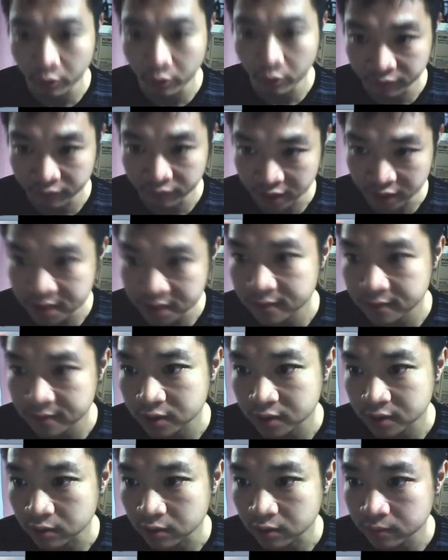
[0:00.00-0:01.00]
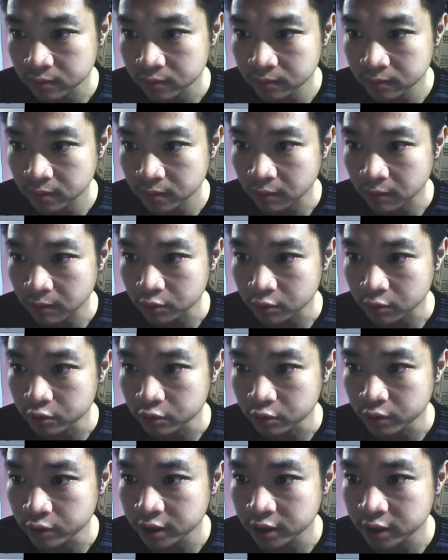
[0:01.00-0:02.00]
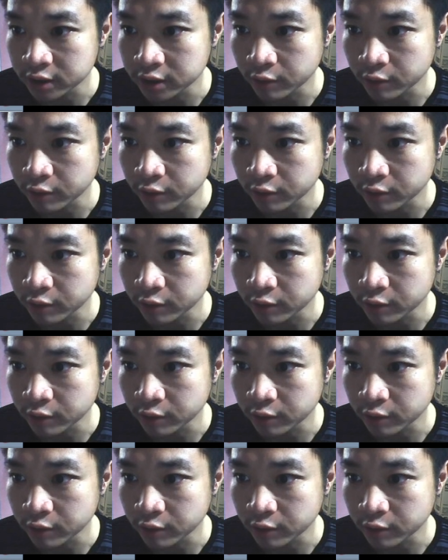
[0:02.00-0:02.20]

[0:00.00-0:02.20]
first. So I'm going to do it in